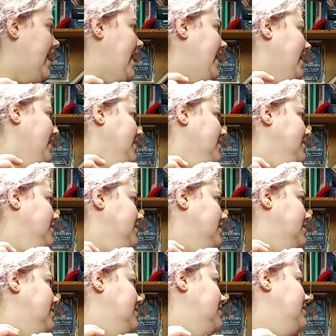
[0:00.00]
Hey!
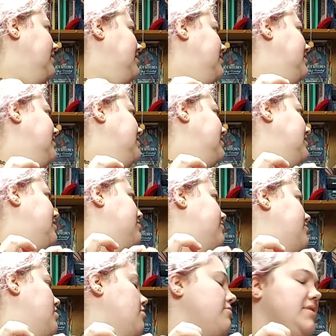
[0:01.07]
Mavis. You
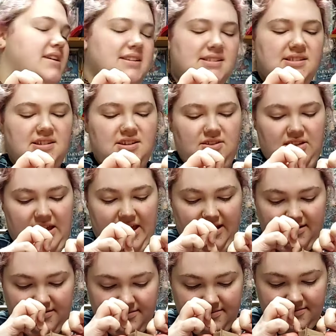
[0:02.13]
have no reason to do
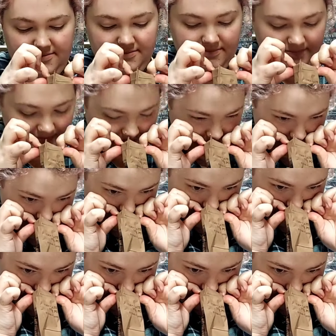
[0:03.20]
that.
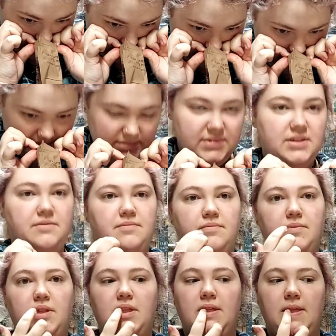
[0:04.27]
Use your straw.
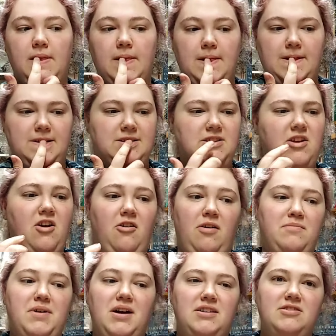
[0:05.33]

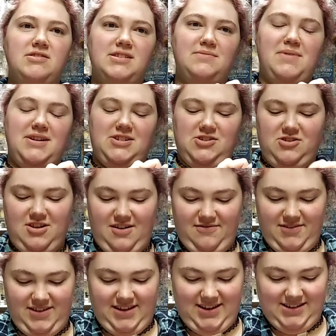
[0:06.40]
No, I'm not using my straw
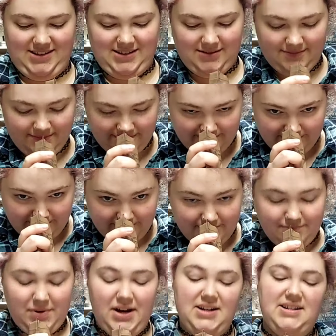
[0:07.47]
for this.
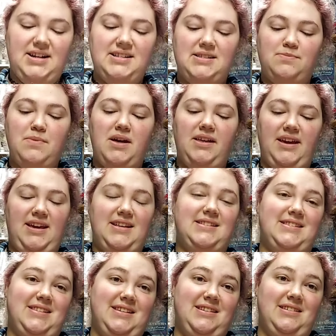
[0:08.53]
But it does smell like
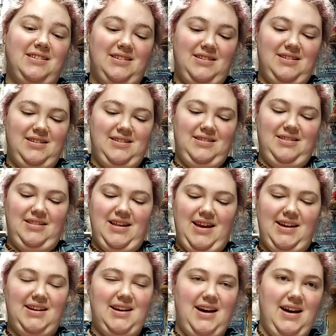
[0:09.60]
it still,
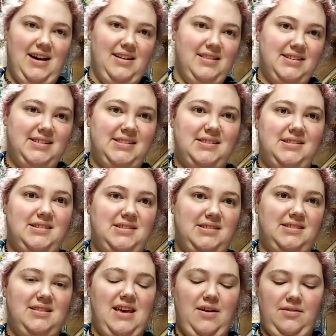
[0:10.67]
like uh, this,
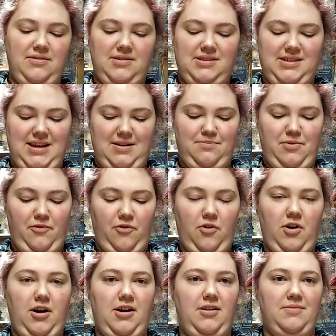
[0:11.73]
it did
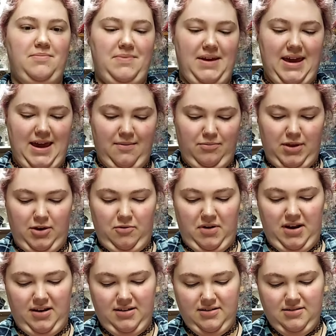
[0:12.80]
before it became
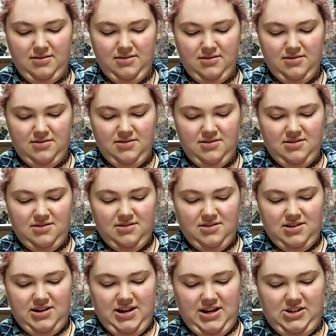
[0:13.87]
liquid.
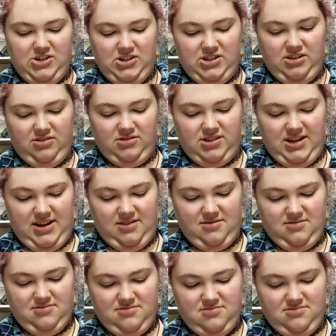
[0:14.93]
It just looks like